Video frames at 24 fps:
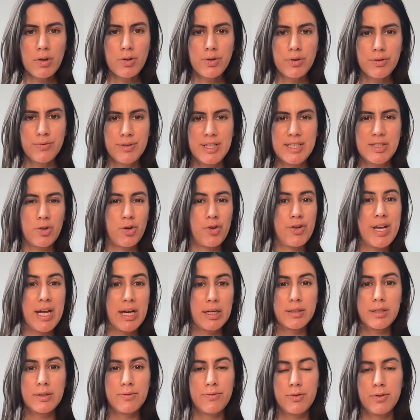
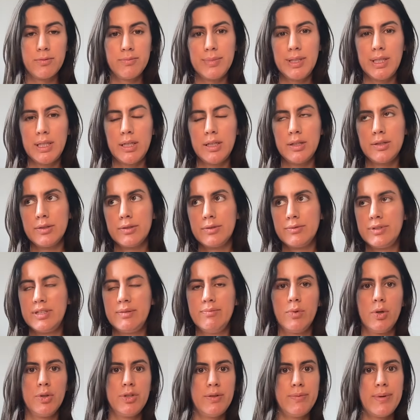disconnected from it,
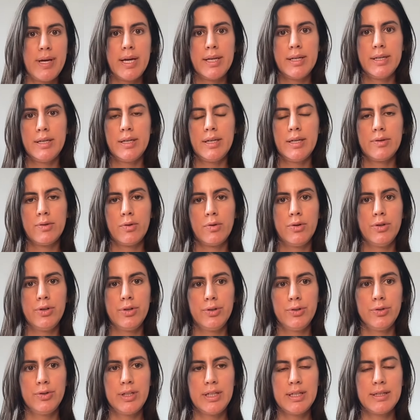demotivated, or
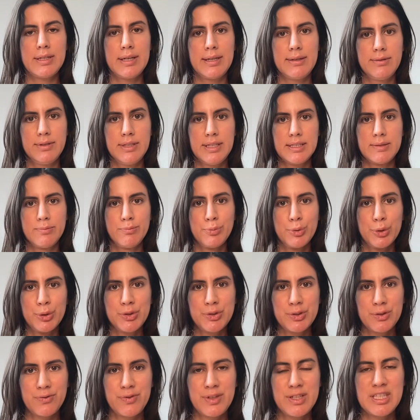you need this boost
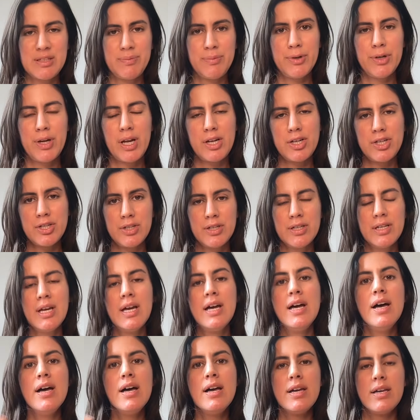of inspiration.
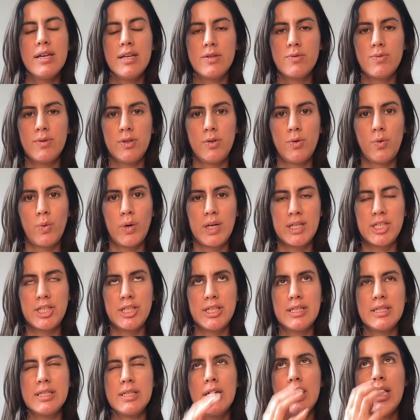It's when you watch it.
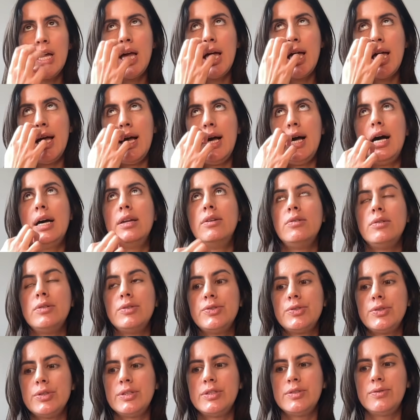And
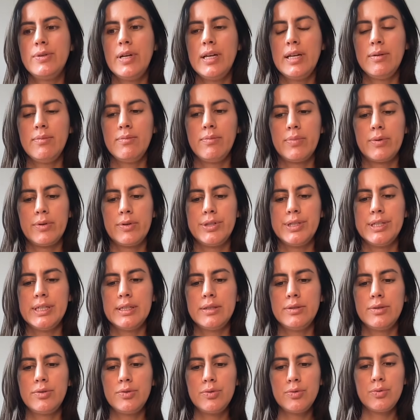also it's really
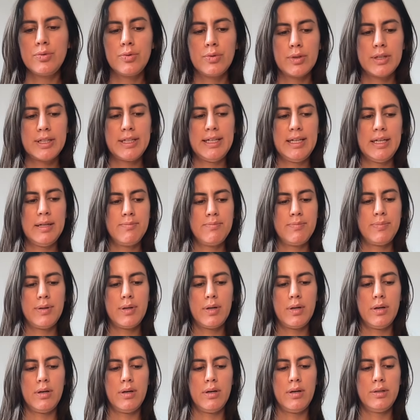important to keep
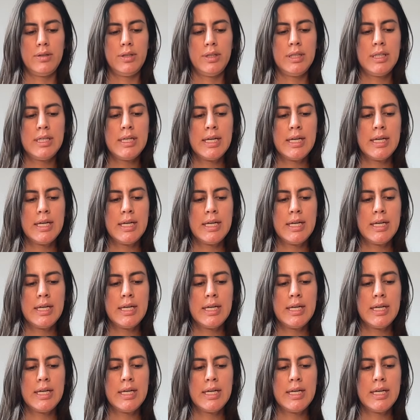on